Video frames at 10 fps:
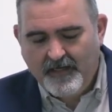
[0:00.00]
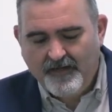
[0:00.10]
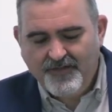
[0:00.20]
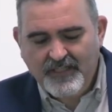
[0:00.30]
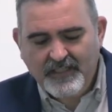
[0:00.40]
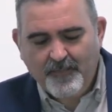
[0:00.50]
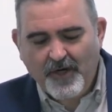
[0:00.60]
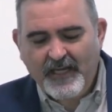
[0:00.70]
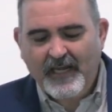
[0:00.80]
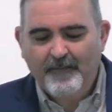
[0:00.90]
If Jesus'
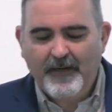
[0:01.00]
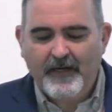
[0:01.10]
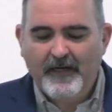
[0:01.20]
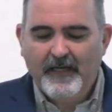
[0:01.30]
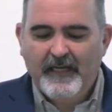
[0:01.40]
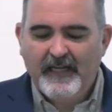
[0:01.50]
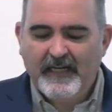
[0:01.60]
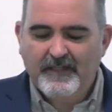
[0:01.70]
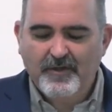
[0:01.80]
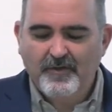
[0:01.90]
body had been in
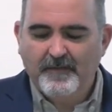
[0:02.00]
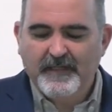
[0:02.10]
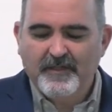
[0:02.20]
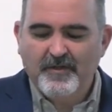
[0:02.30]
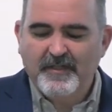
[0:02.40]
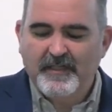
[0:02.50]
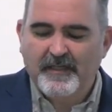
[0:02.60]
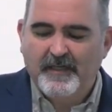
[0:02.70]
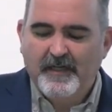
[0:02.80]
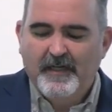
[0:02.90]
that tomb, as soon as
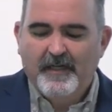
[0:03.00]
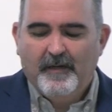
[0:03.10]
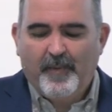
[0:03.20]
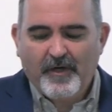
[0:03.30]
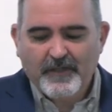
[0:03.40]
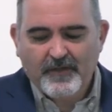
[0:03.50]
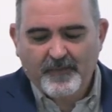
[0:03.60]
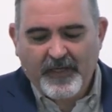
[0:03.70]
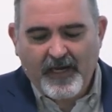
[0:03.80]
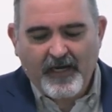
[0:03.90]
the apostles
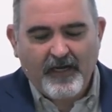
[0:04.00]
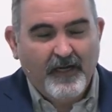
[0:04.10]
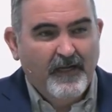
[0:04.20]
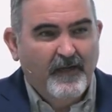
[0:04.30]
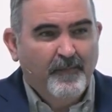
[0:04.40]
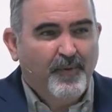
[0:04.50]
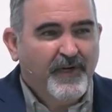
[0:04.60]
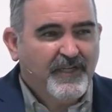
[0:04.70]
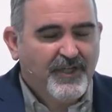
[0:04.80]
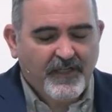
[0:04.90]
began
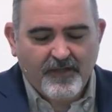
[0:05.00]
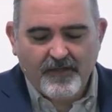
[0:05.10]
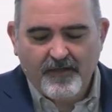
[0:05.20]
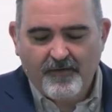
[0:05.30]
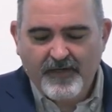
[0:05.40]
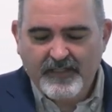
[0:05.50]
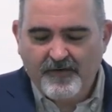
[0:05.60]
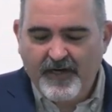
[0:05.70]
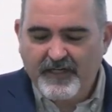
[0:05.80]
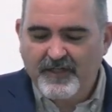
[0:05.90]
preaching the
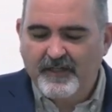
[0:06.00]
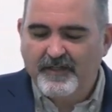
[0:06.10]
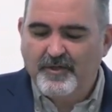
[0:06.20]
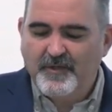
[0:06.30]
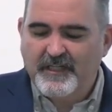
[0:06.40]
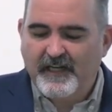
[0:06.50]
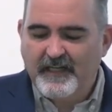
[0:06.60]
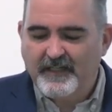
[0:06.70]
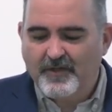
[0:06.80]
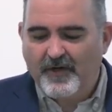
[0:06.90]
resurrection, the Jewish
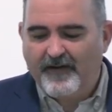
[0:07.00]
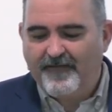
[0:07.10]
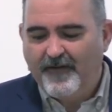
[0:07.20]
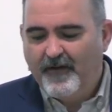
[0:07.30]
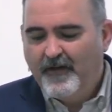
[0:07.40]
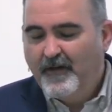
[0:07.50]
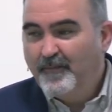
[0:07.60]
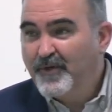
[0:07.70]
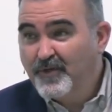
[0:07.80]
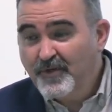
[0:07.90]
leaders could have
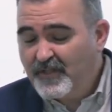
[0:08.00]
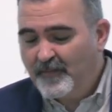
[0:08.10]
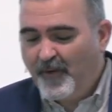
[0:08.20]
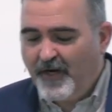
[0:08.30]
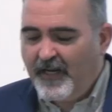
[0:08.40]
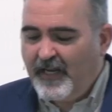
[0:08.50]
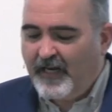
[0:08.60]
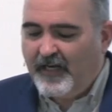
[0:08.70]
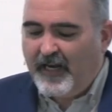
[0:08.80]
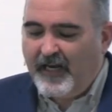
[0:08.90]
produced the body
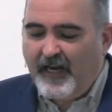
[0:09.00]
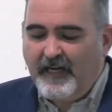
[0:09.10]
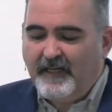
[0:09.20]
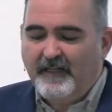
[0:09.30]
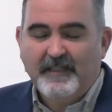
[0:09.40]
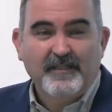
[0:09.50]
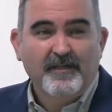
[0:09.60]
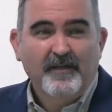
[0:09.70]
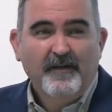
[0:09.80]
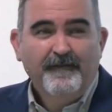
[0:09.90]
and ended this
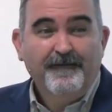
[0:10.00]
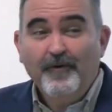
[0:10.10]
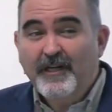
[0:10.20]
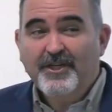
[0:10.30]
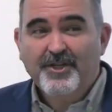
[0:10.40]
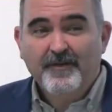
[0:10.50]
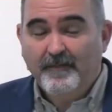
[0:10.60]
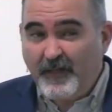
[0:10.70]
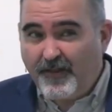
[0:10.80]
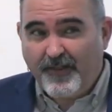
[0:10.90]
foolish
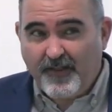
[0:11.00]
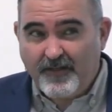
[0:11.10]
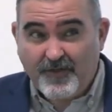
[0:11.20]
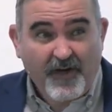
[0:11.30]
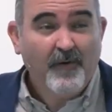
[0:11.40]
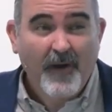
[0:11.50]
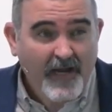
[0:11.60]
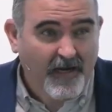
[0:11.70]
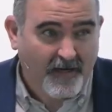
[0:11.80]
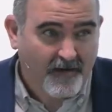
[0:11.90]
myth straight
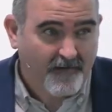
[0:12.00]
away.